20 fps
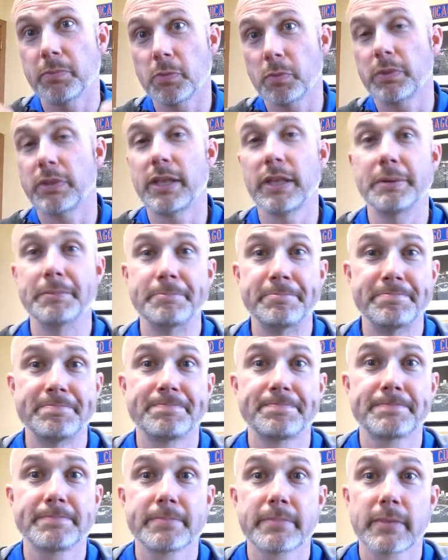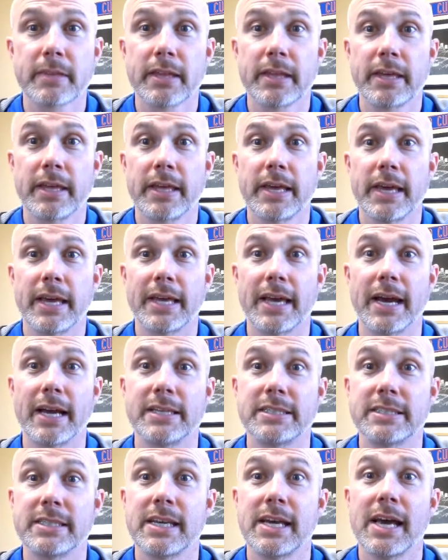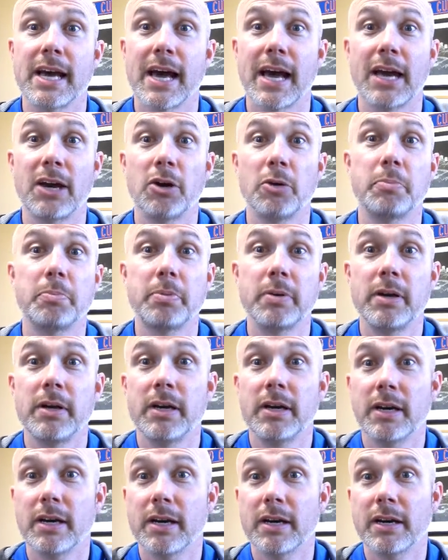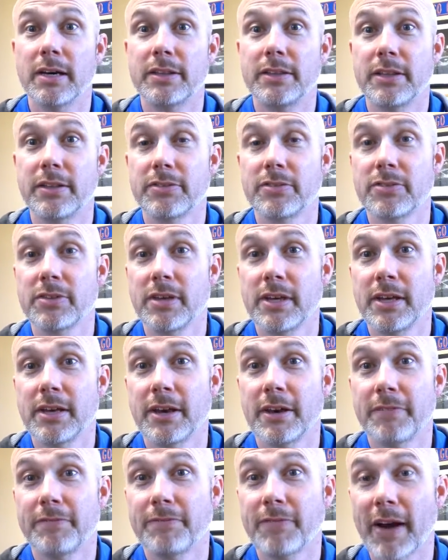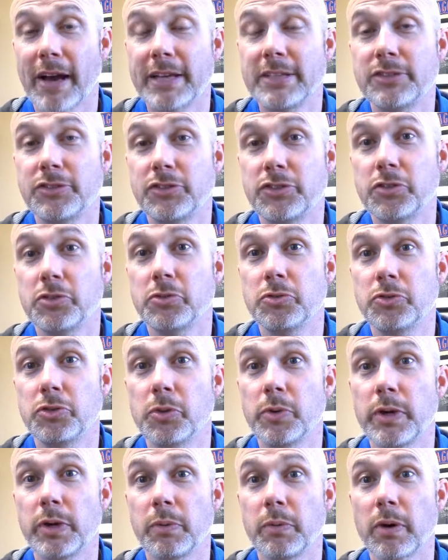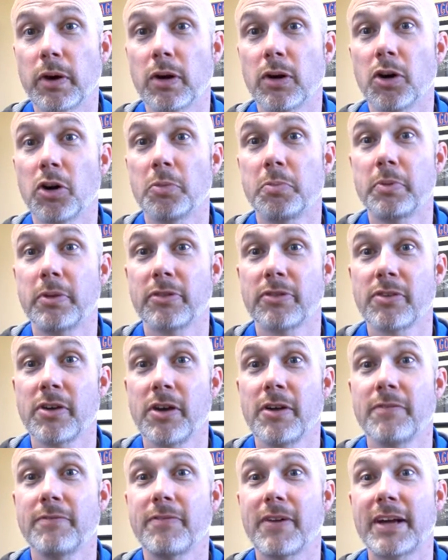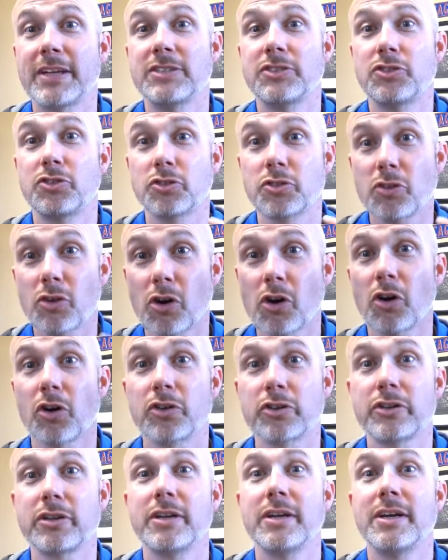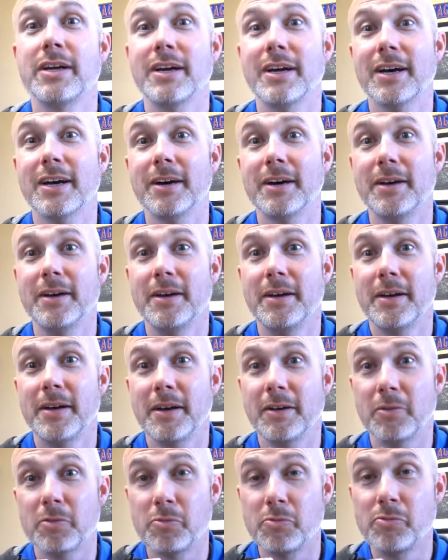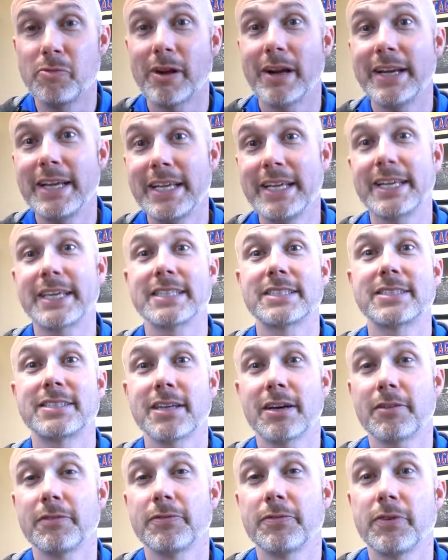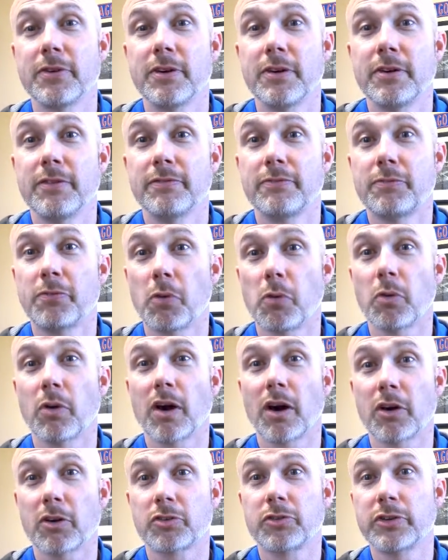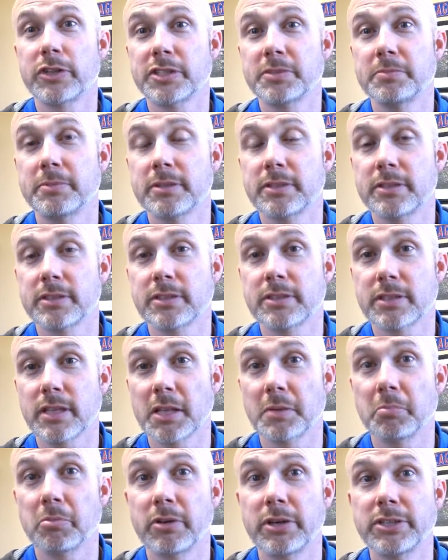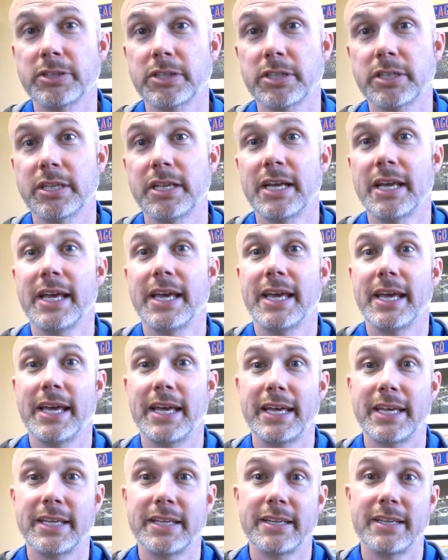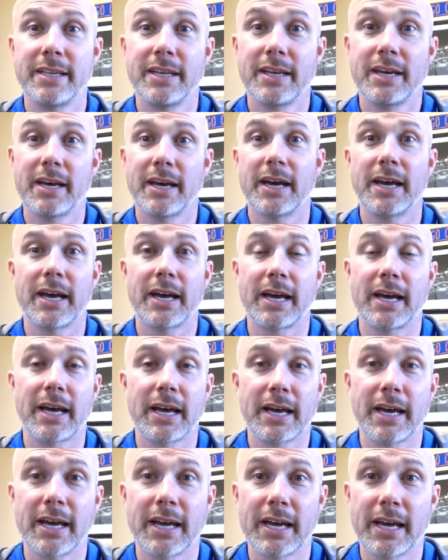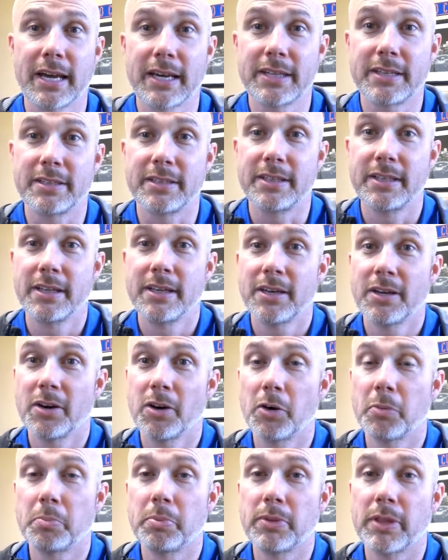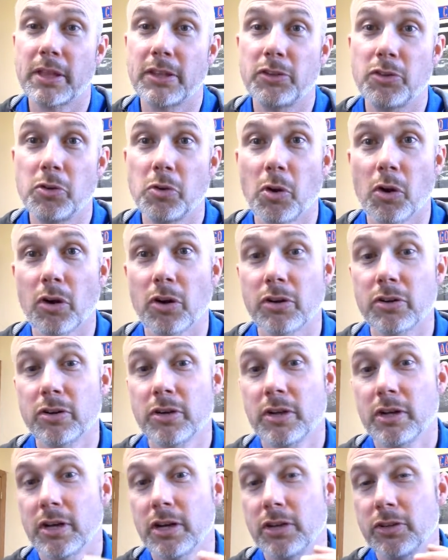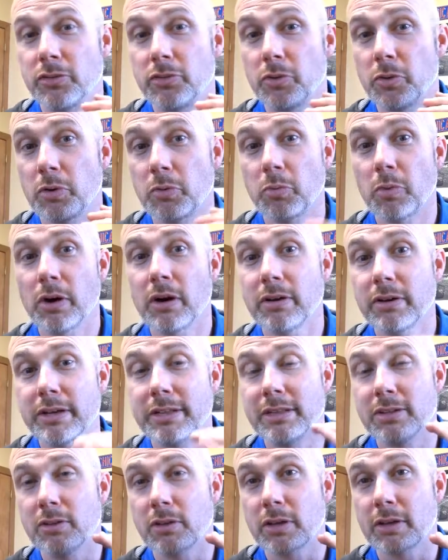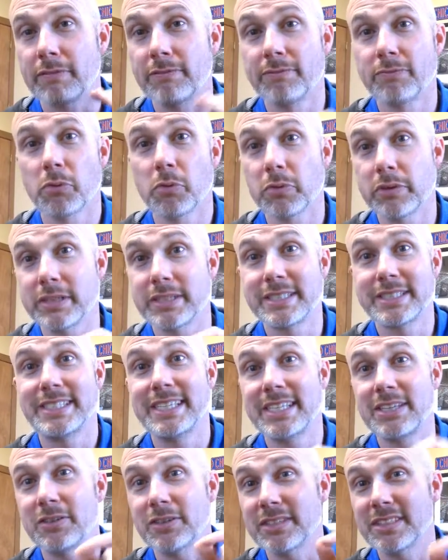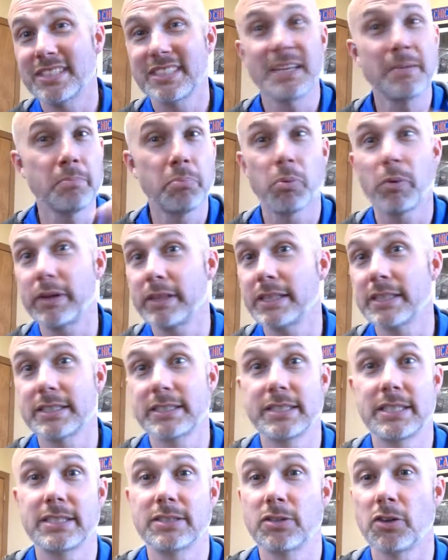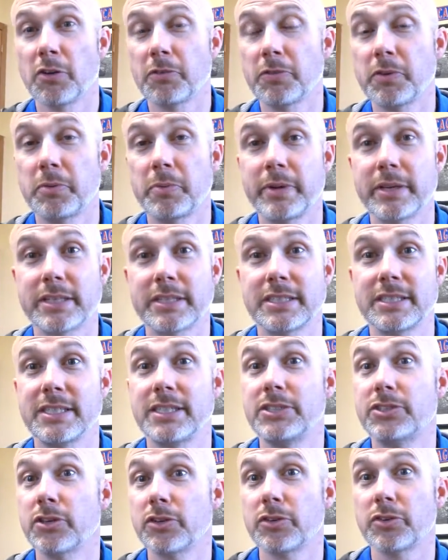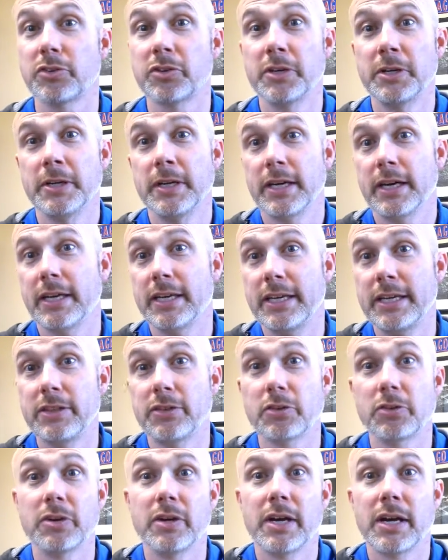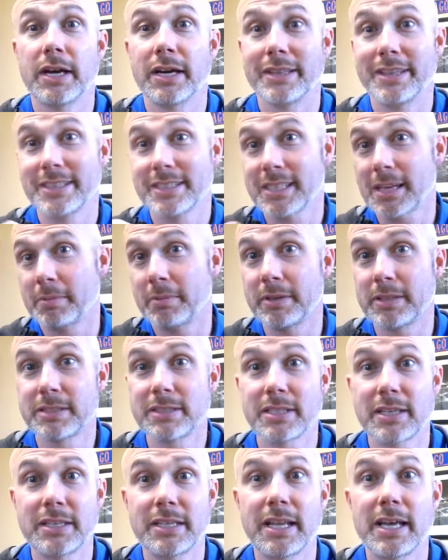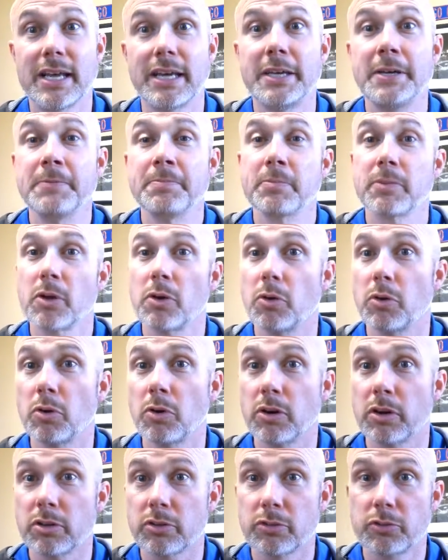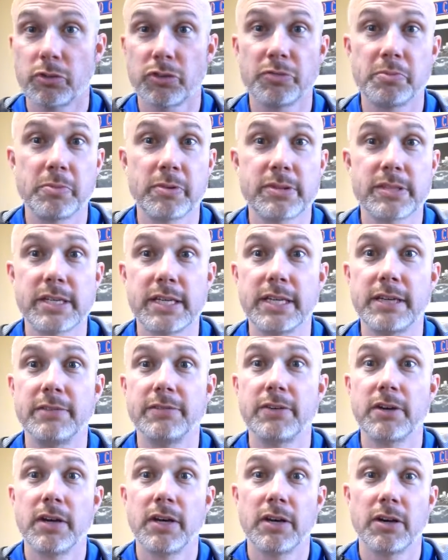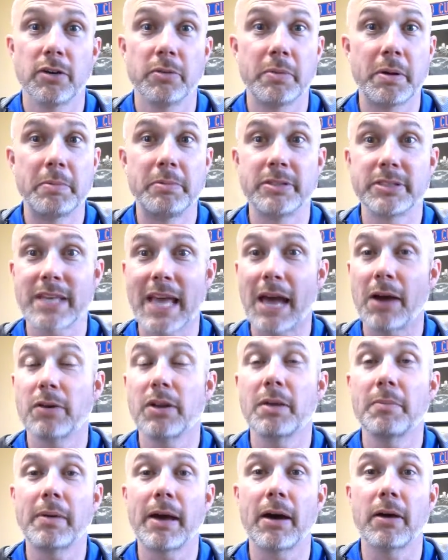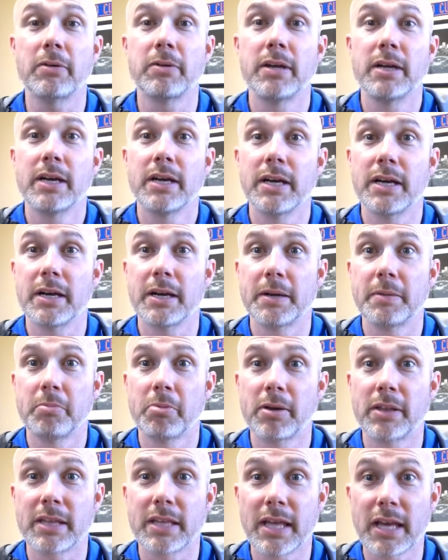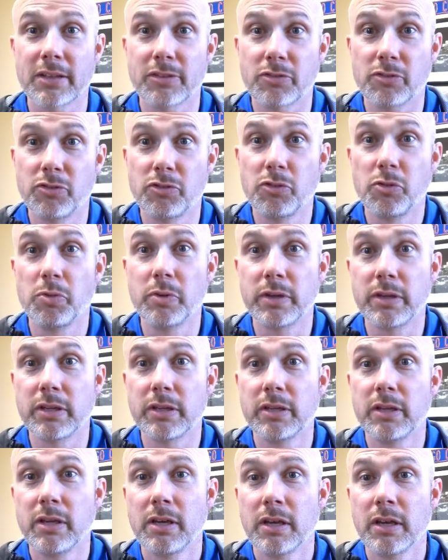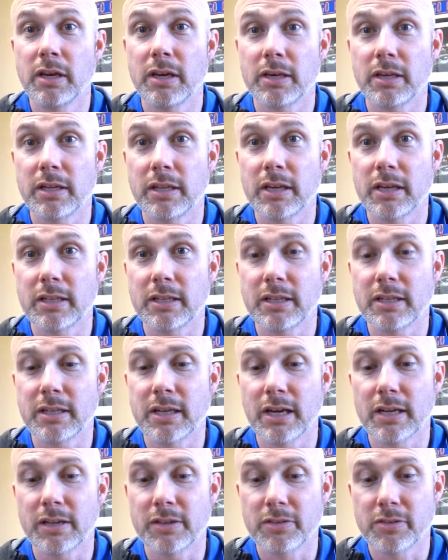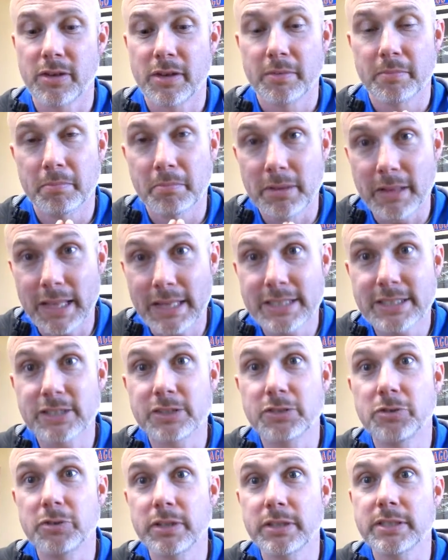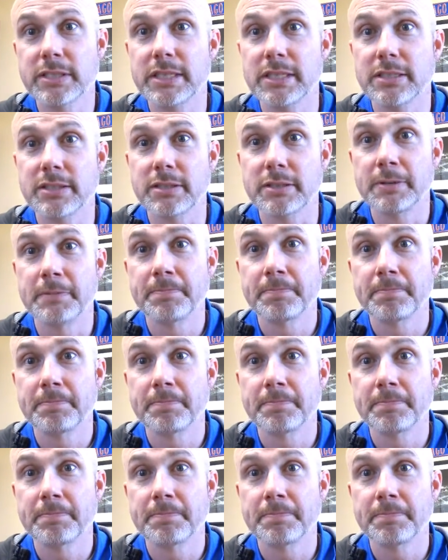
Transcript: with him. Hey guys, I hope uh, this uh, finds you doing well. Hope this finds your heart uh, uh readying itself for our Christmas celebration. And uh, I, I, I hope that you are uh, doing well and looking forward to seeing you at some point this season. Hopefully, we get to see each other either uh, this coming Sunday or uh, Christmas Eve, or maybe just out and about. Uh, I pray that God is doing, uh, God is blessing you this season,